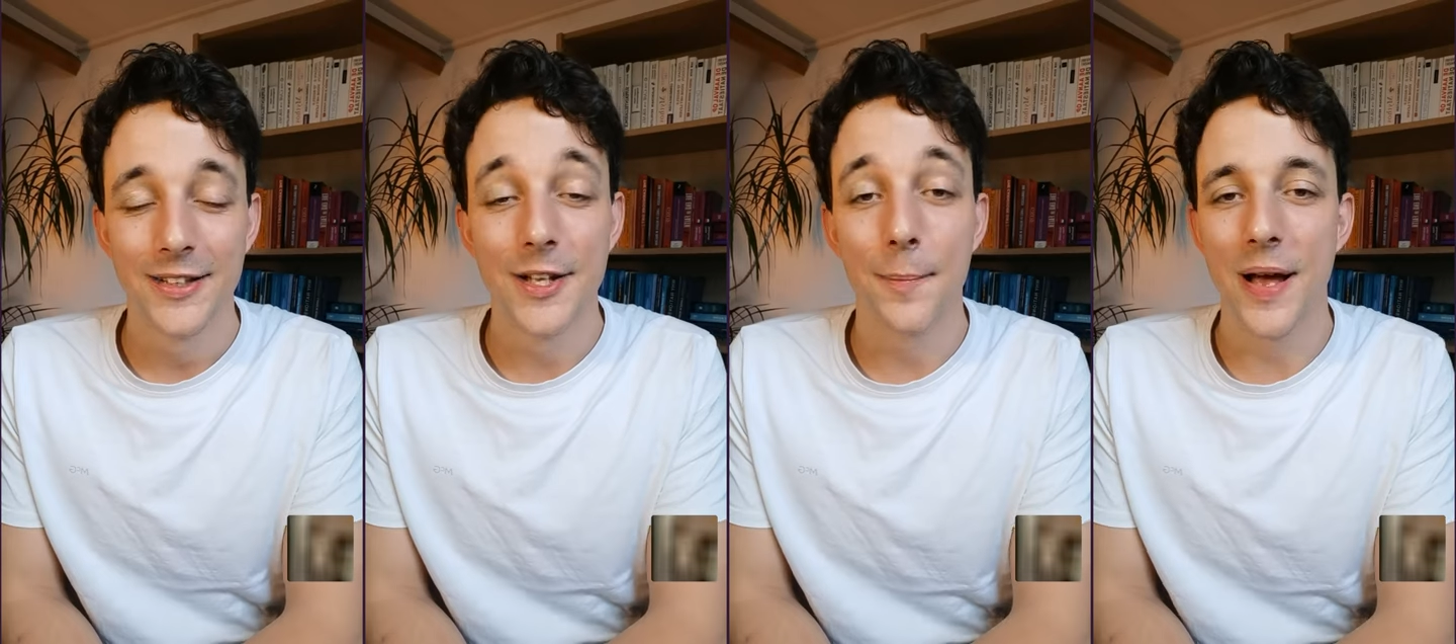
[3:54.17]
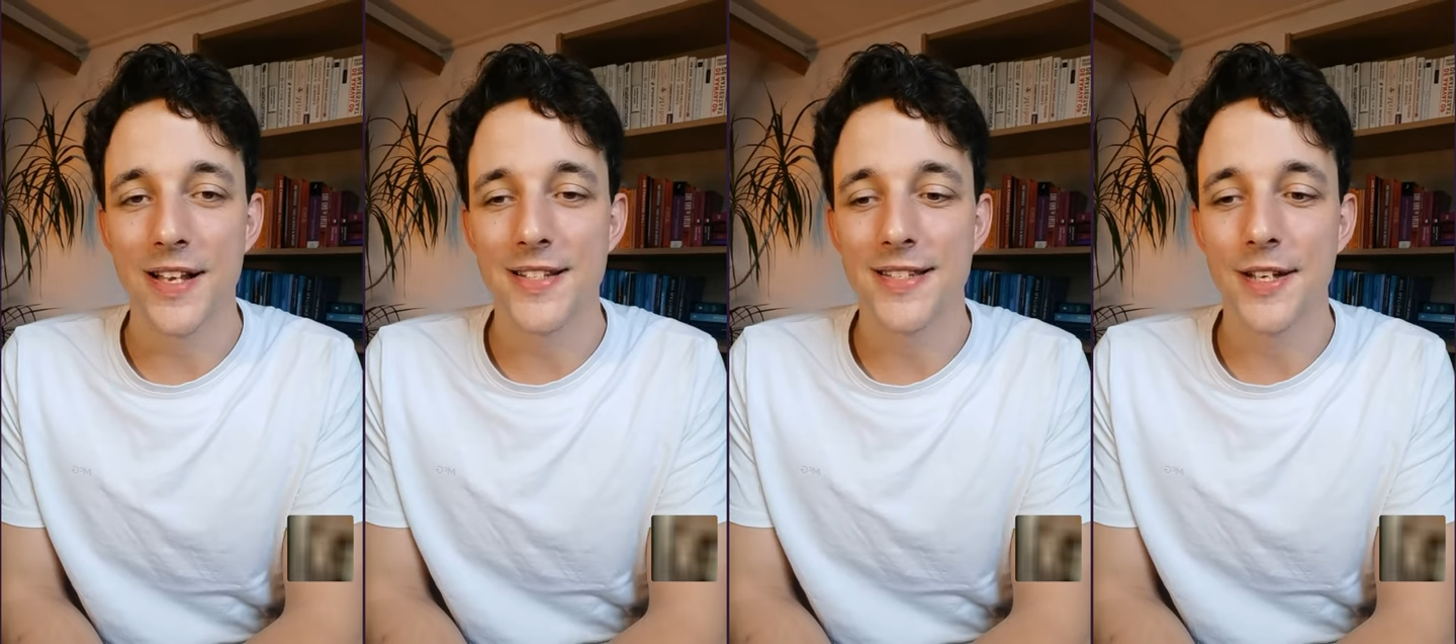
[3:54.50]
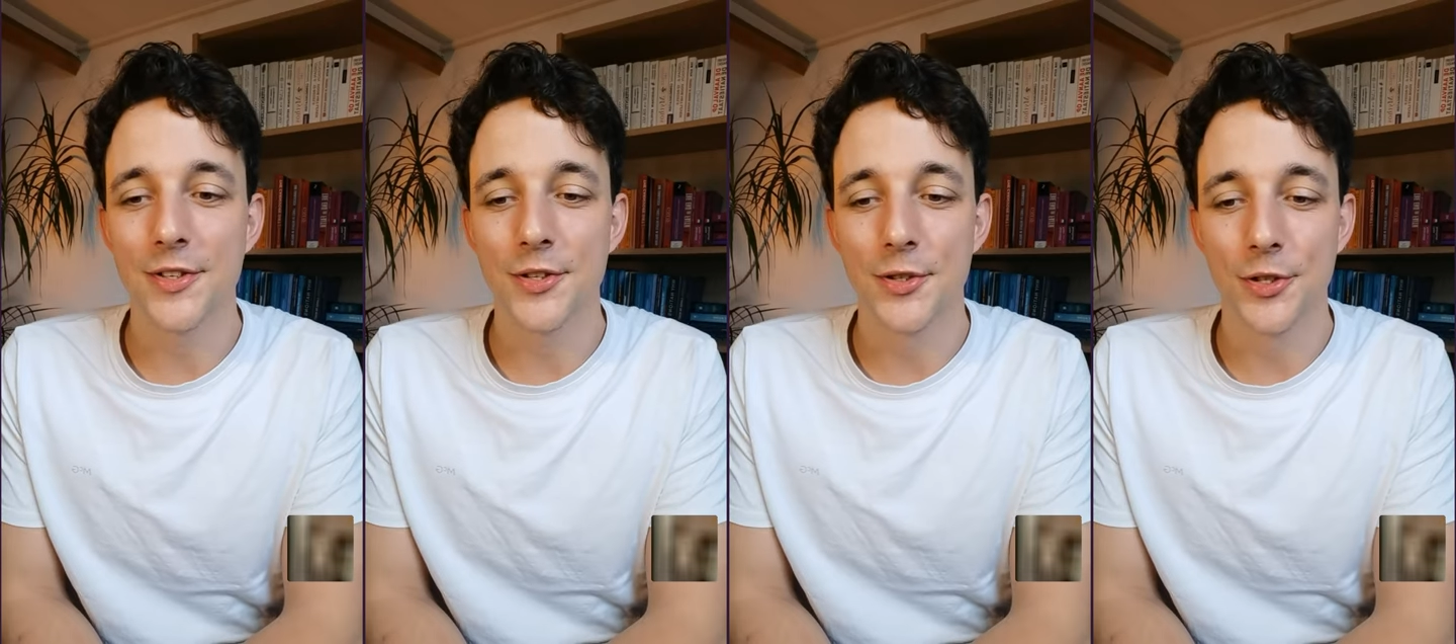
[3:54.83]
The best
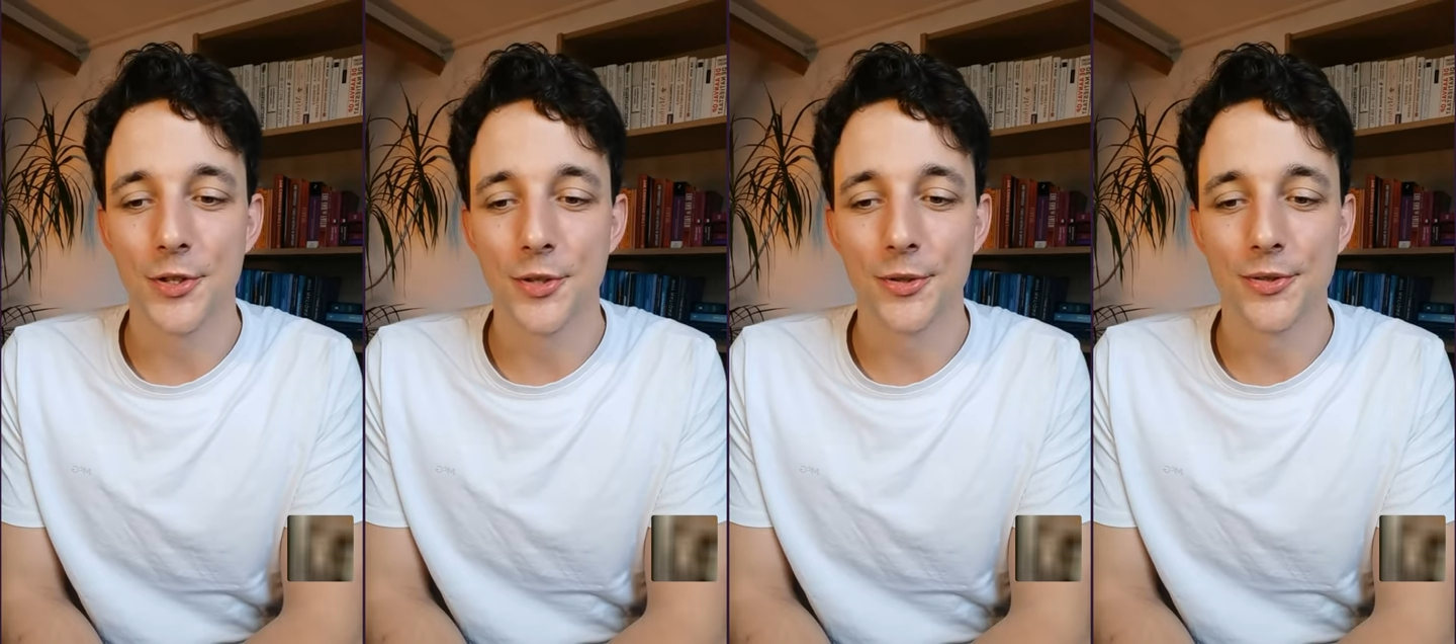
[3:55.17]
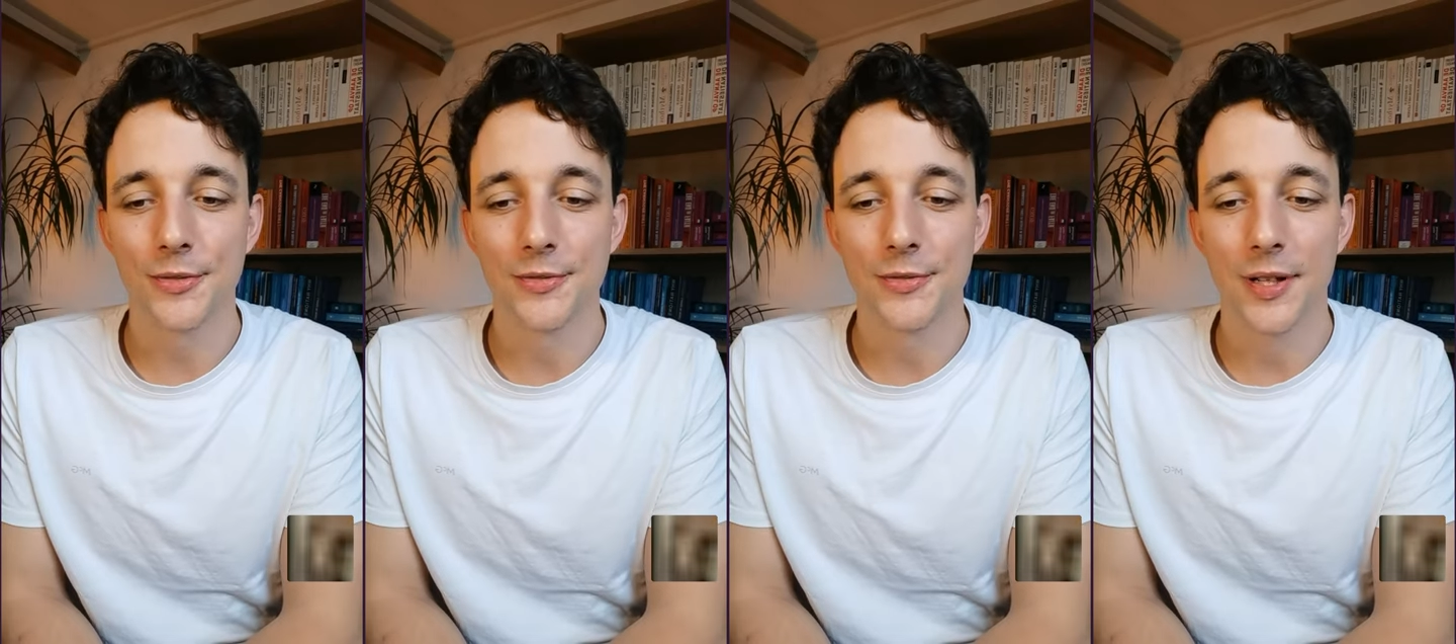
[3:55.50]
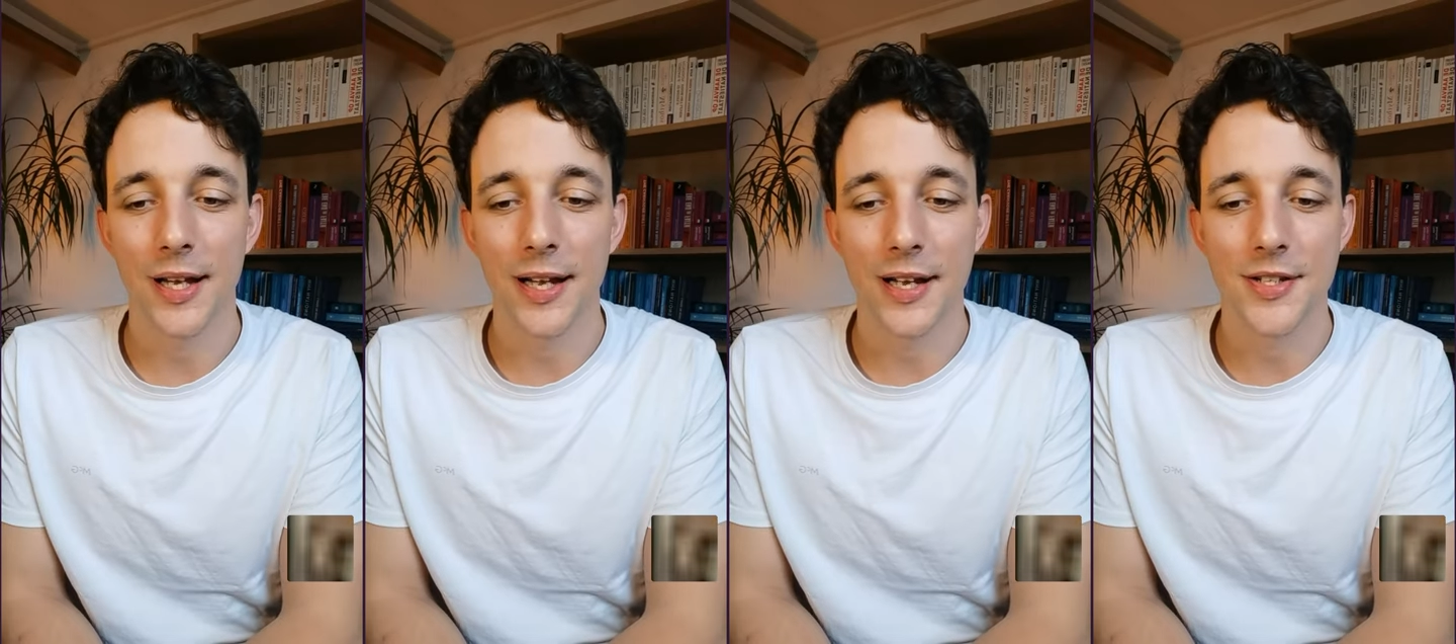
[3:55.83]
thing to do
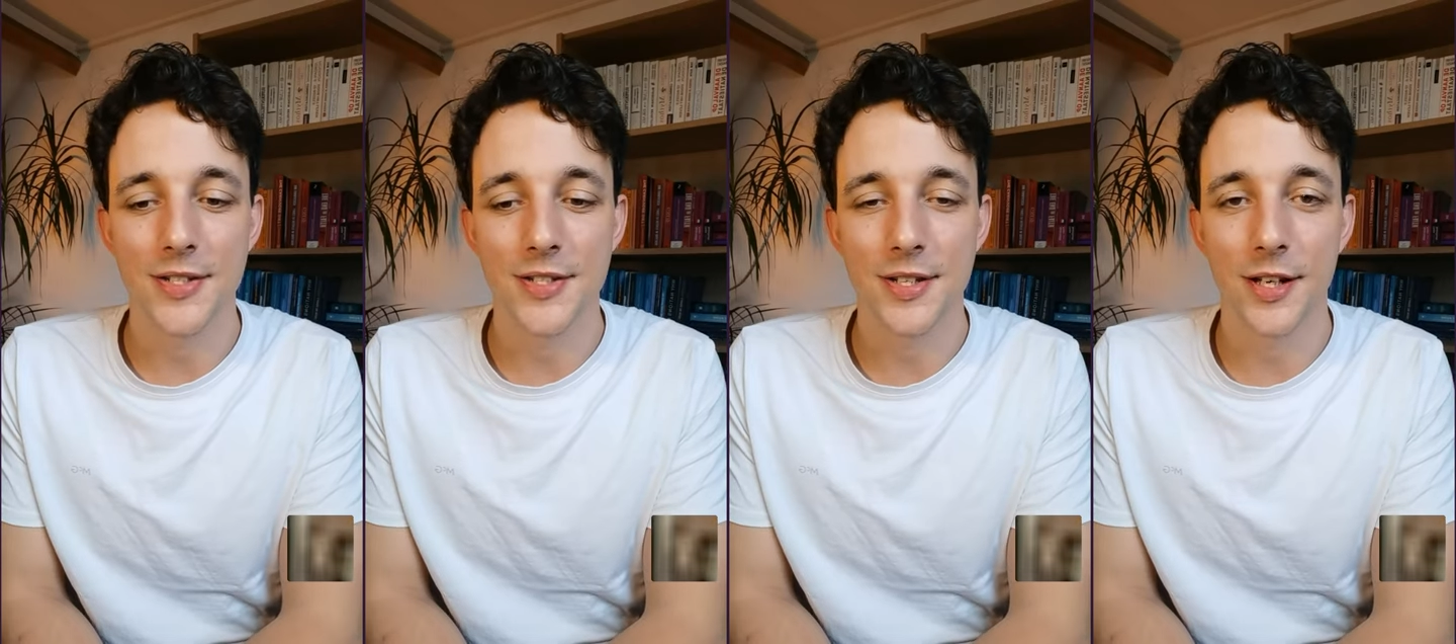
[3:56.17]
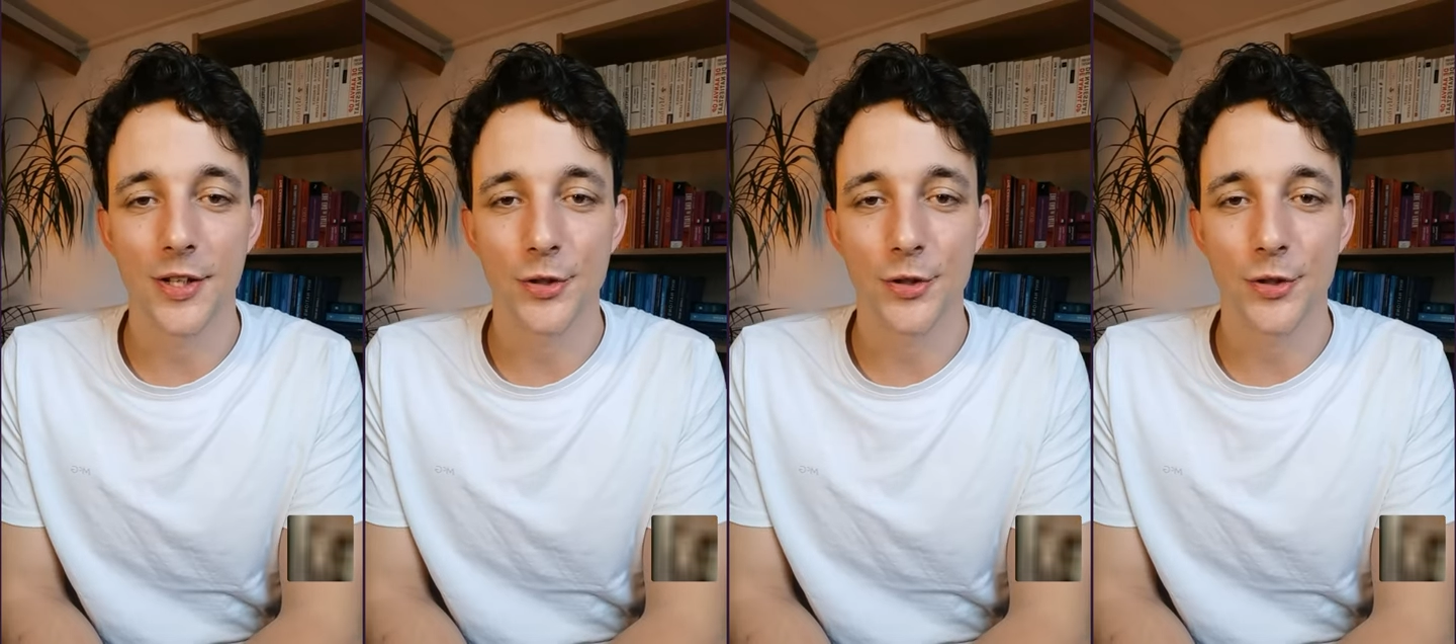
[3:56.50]
is uh,